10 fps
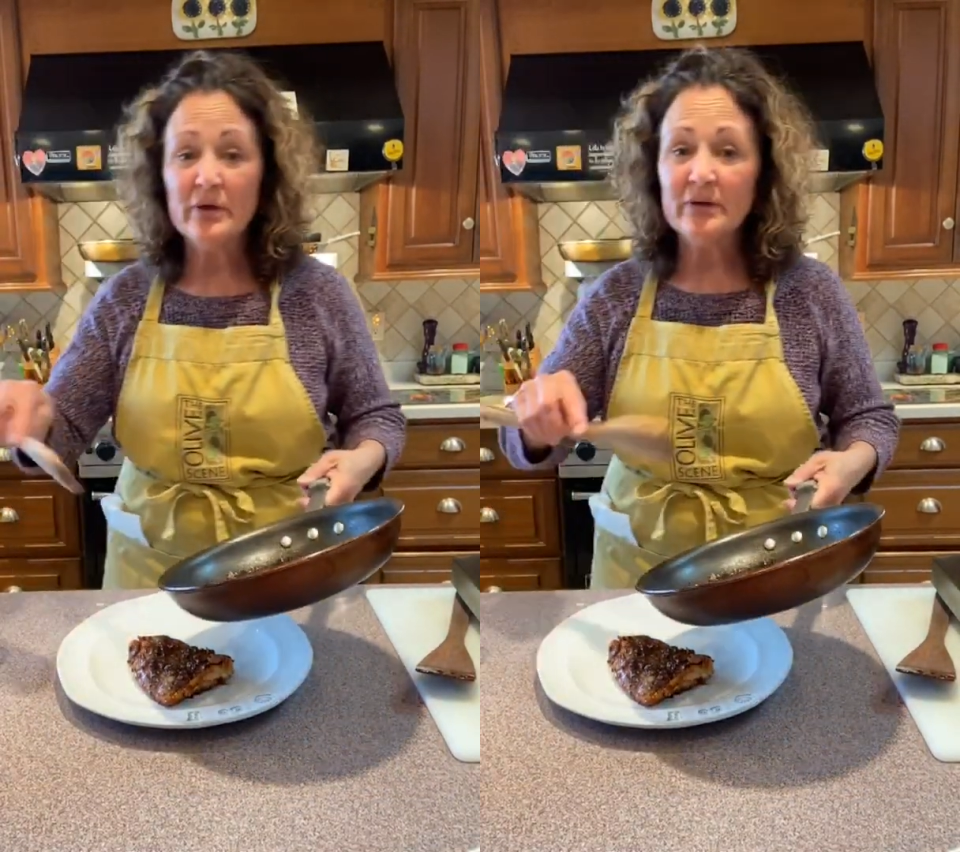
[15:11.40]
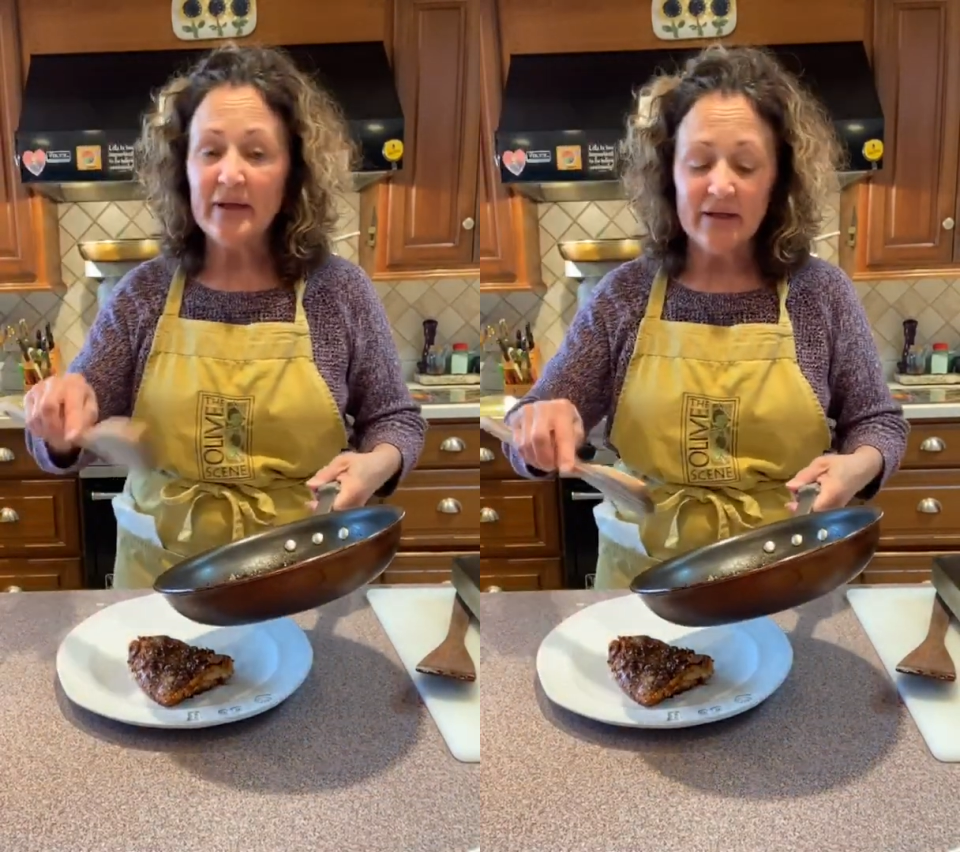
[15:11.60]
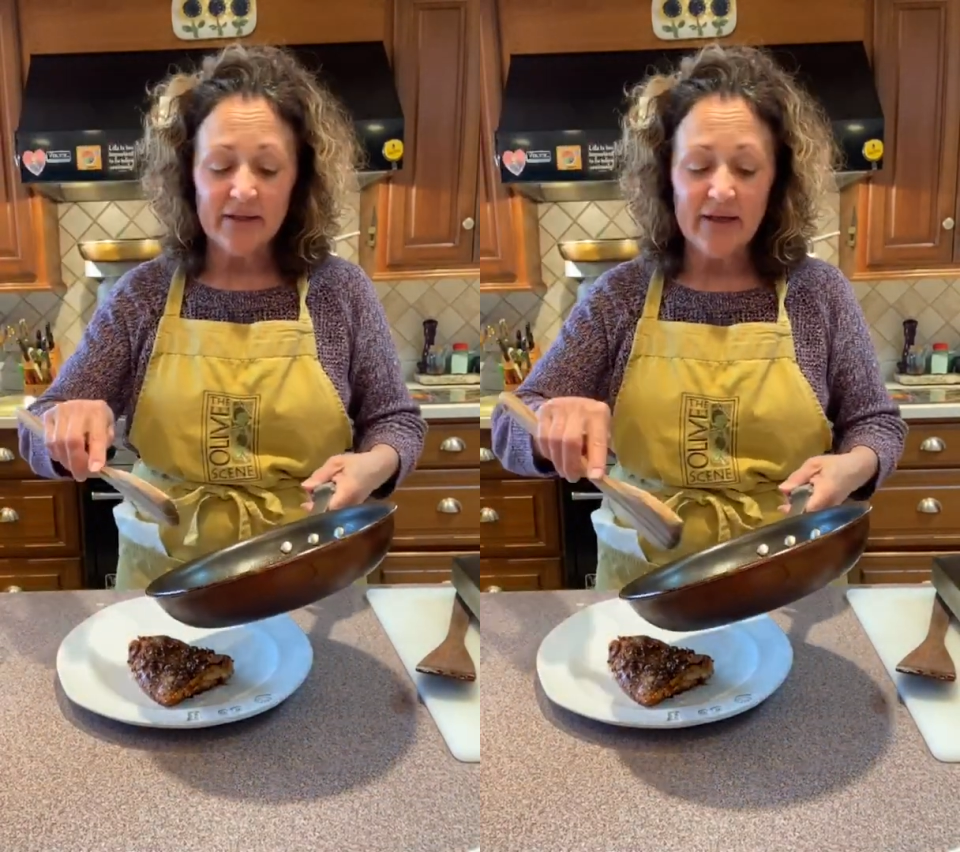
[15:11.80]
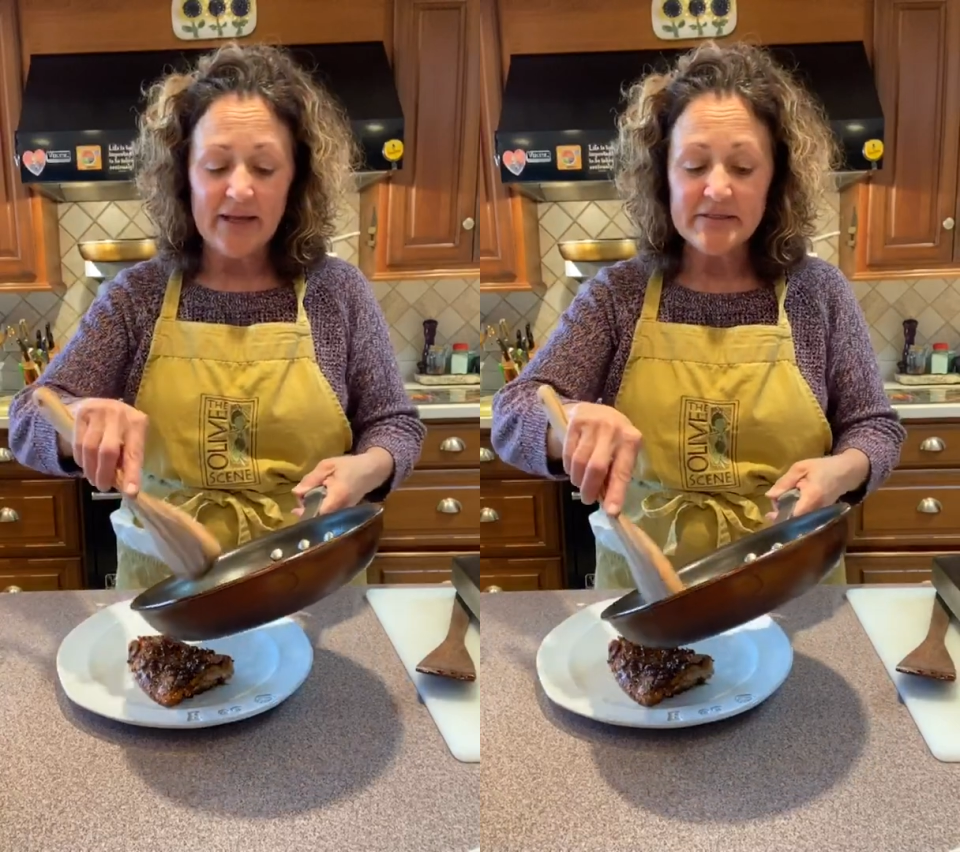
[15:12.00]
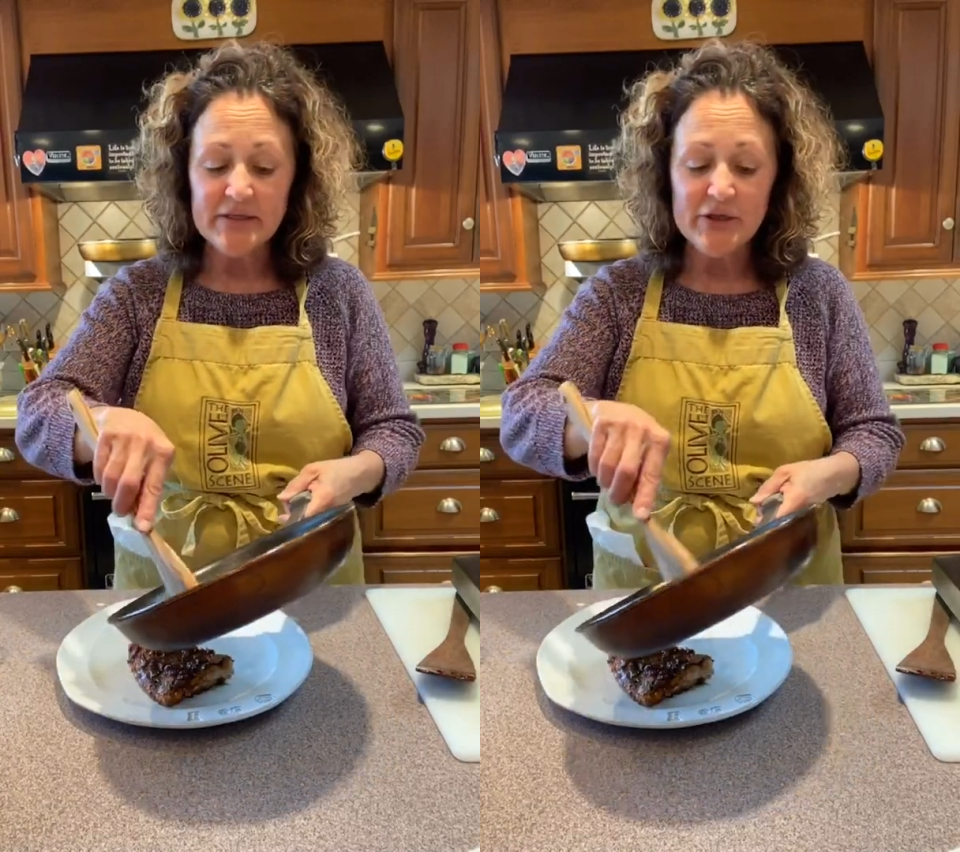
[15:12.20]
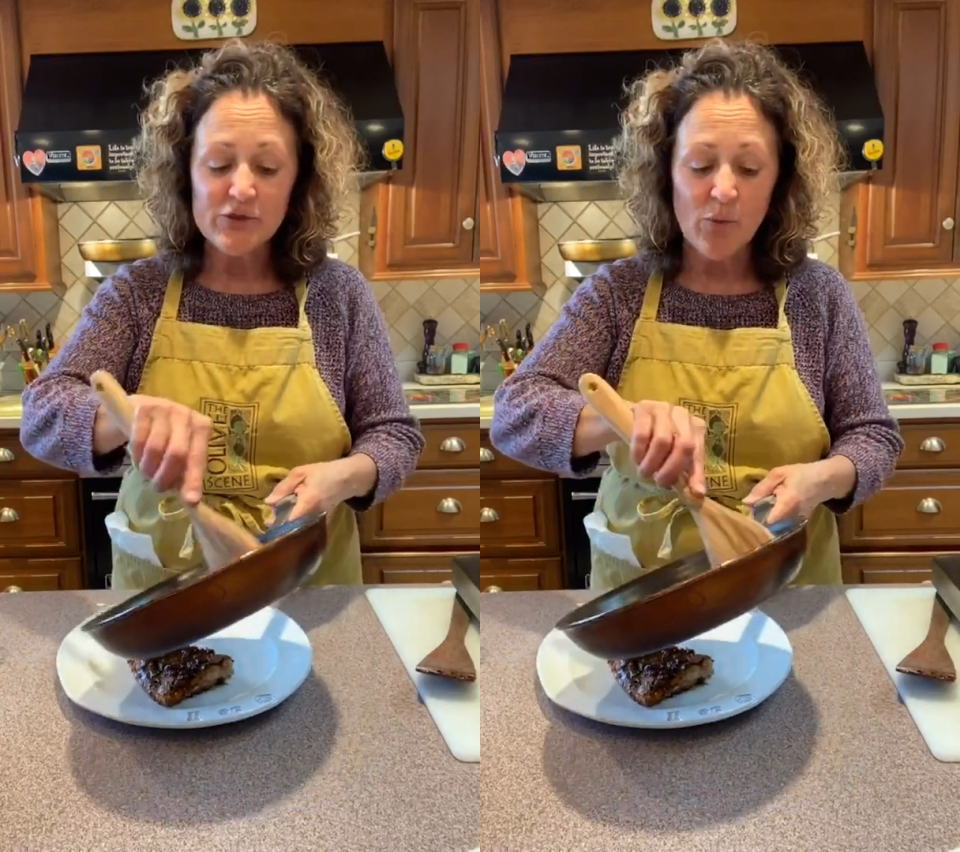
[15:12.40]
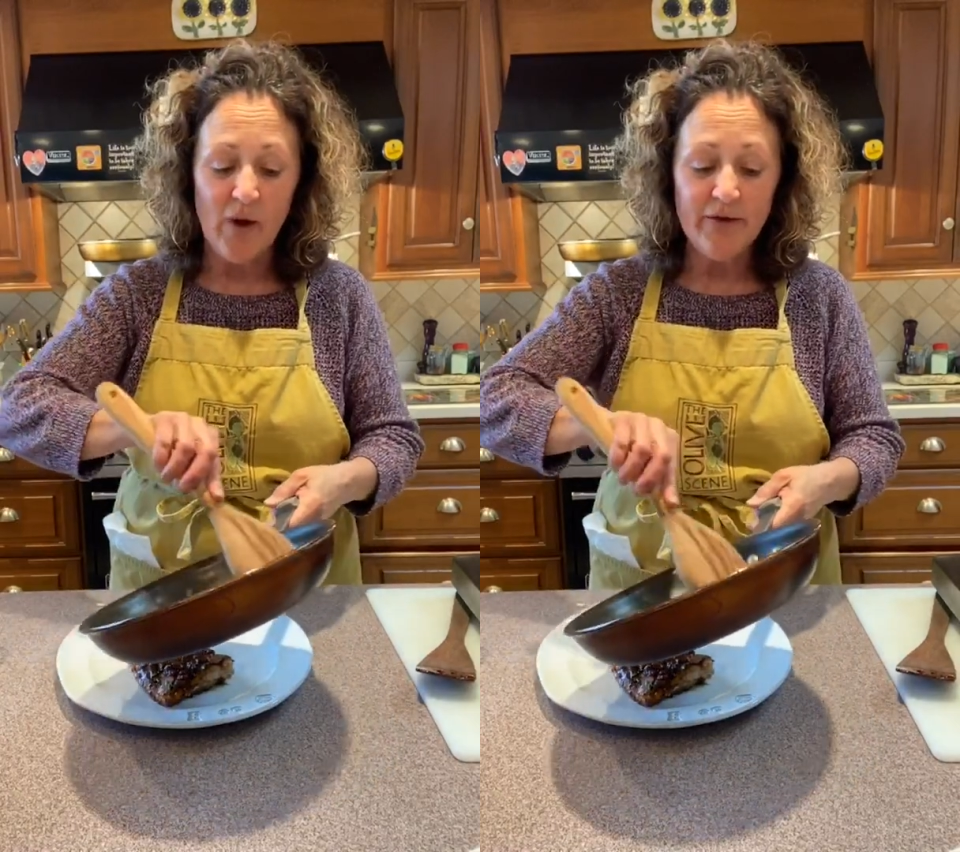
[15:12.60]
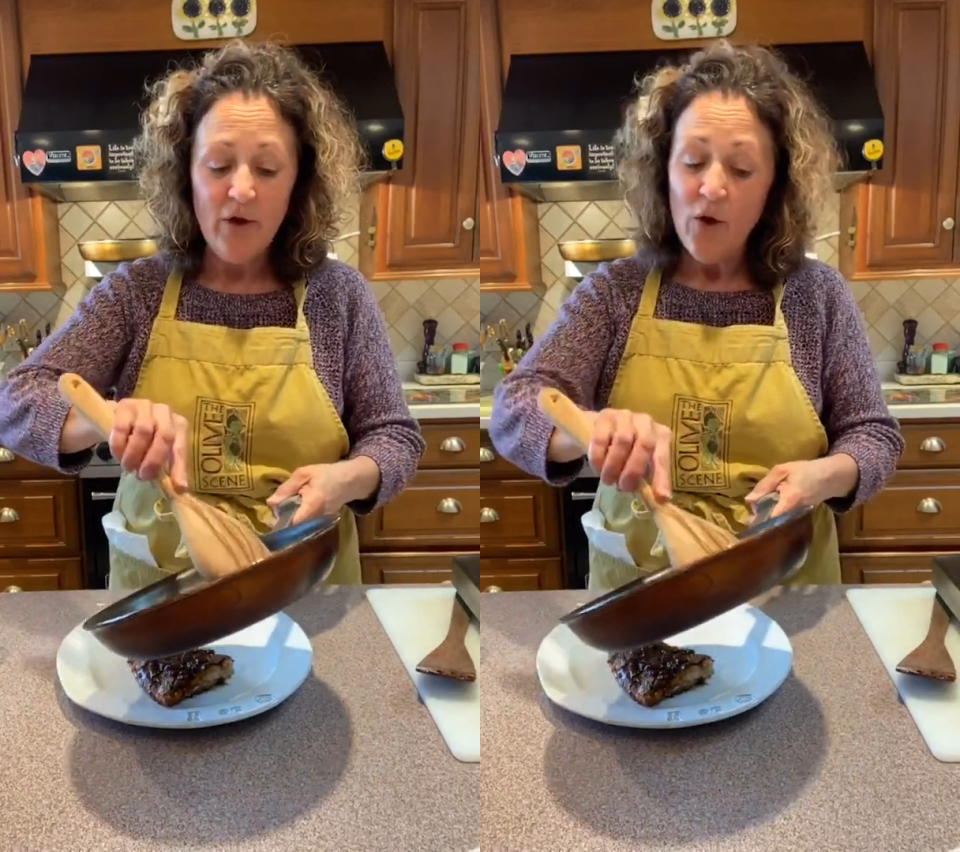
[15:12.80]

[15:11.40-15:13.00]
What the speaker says: ladle it onto each one,